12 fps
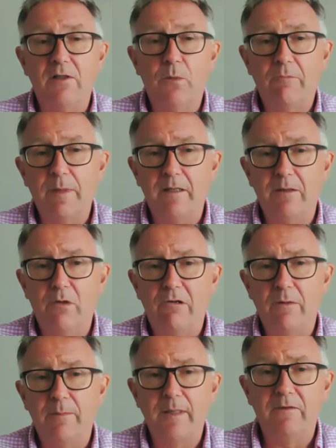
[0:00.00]
and we're
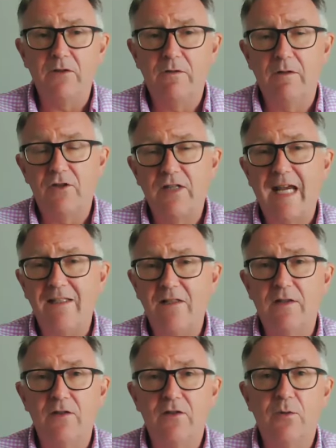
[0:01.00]
in a bit of a changing
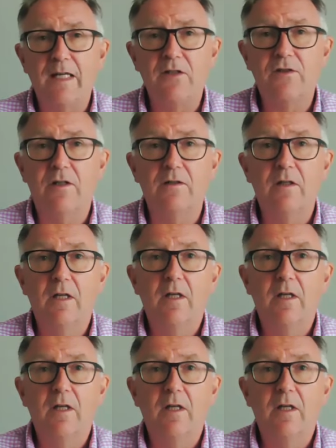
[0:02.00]
situation